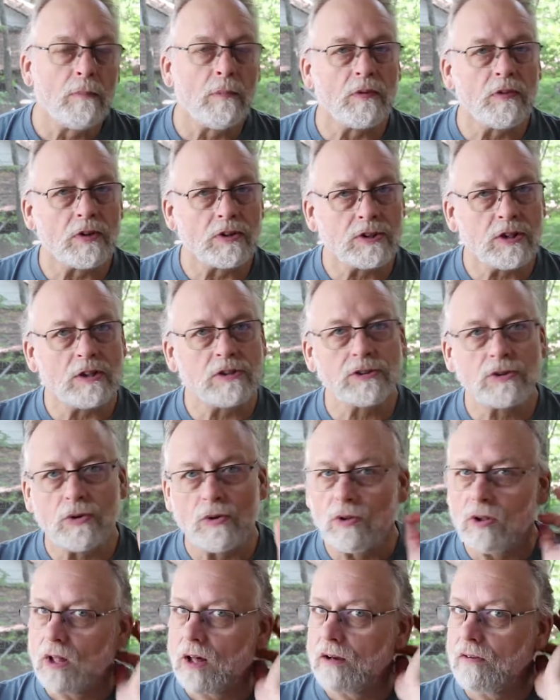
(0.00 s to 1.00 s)
But there's
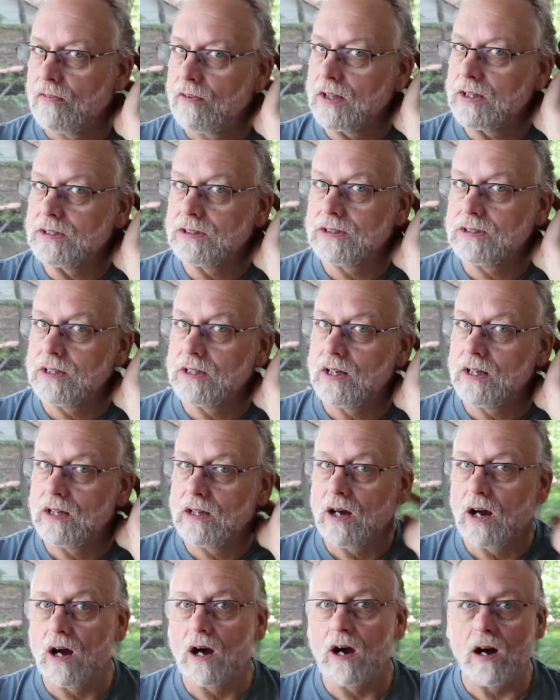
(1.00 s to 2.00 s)
also a lot of things that
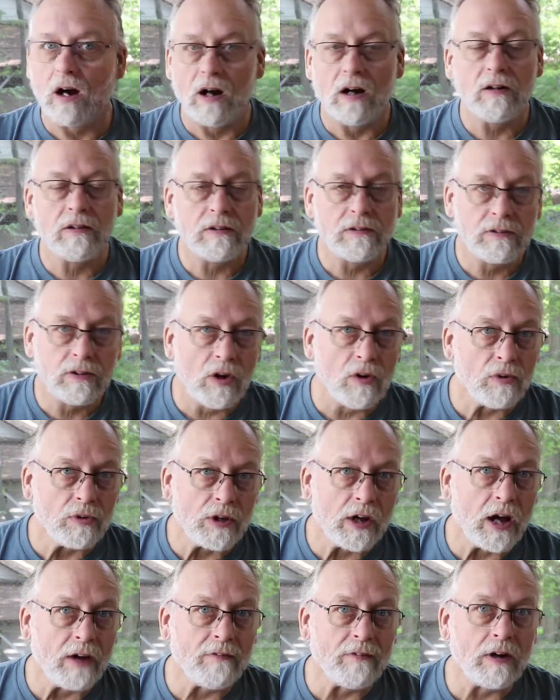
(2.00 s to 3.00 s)
don't
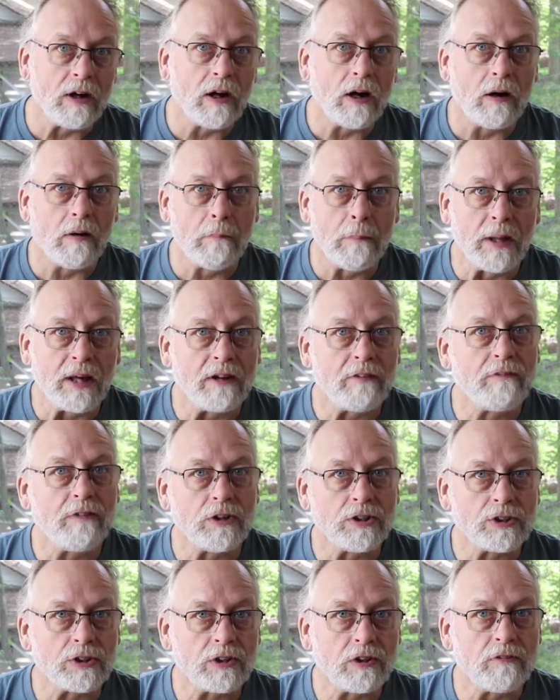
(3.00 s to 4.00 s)
have a
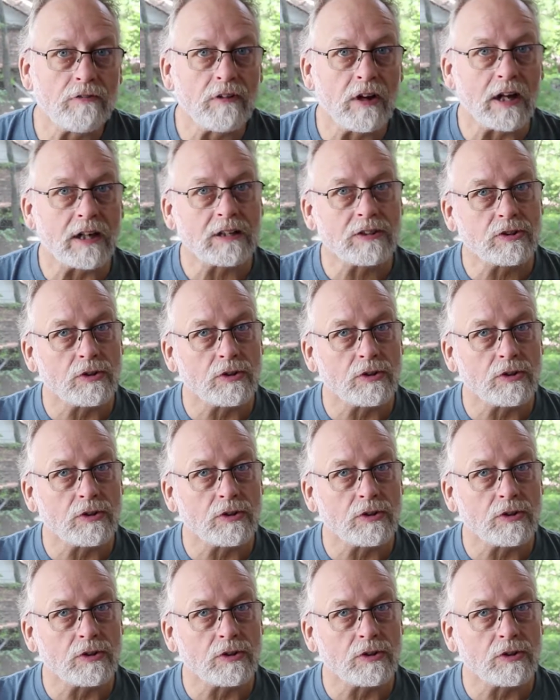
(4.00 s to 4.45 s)
beneficial effect.